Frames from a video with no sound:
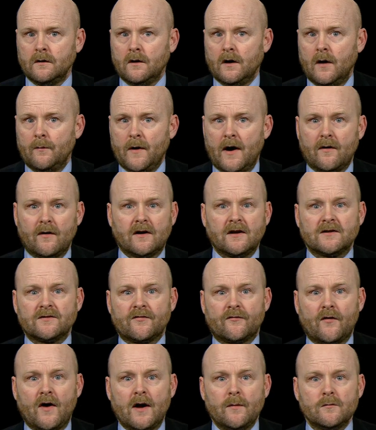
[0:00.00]
America's
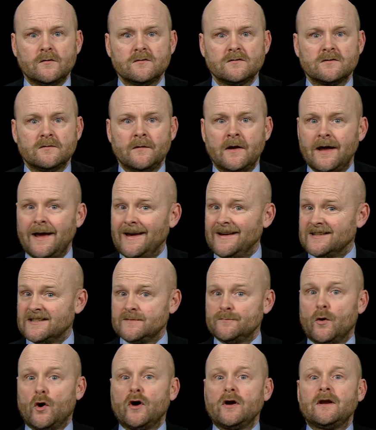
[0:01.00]
framers, a
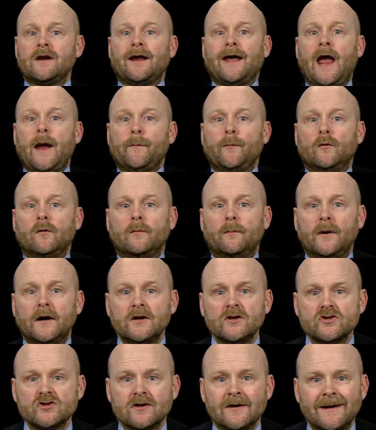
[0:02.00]
smart and capable
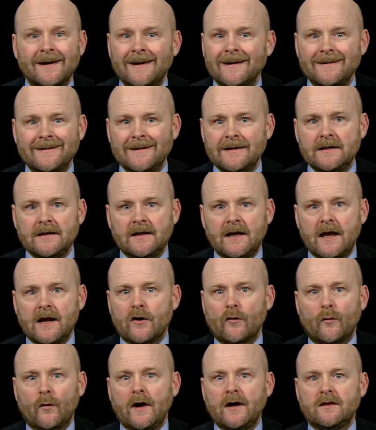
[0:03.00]
bunch, didn't get
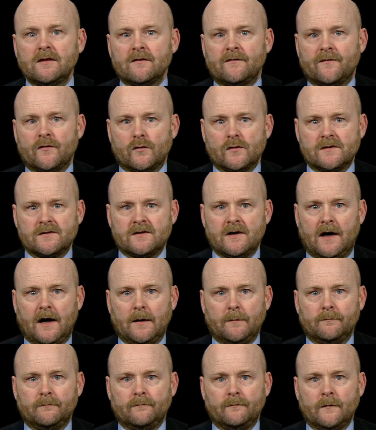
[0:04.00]
it right the first
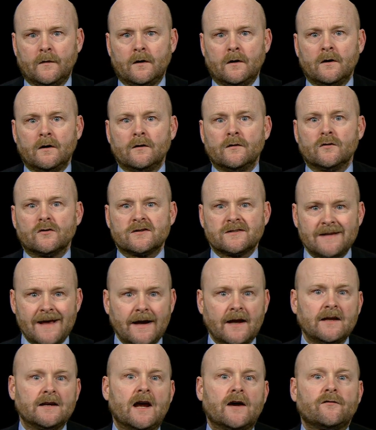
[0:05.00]
time. Their
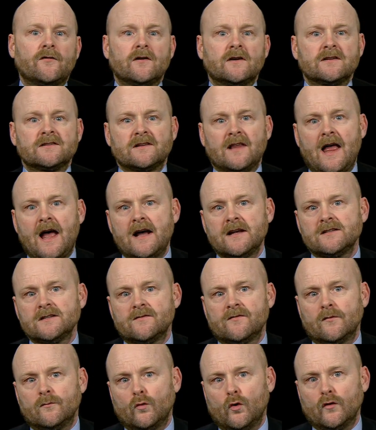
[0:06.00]
second effort has
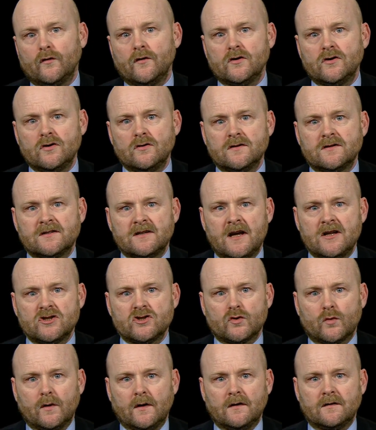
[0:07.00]
lasted for more than two
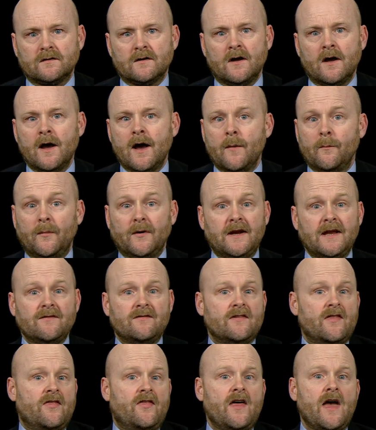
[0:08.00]
centuries, but
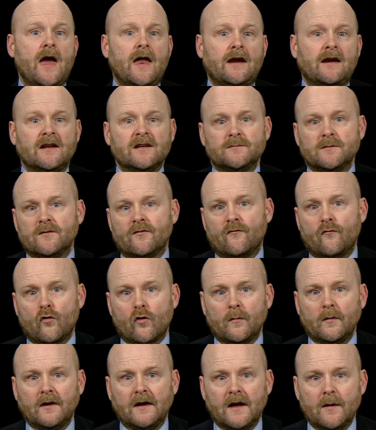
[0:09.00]
even then it has been
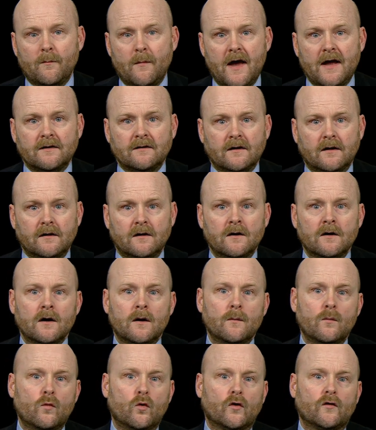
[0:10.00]
formally amended
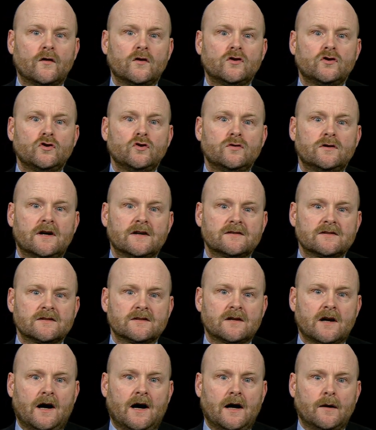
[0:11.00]
more than two dozen
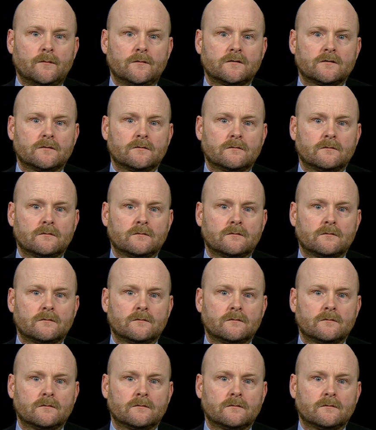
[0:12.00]
times.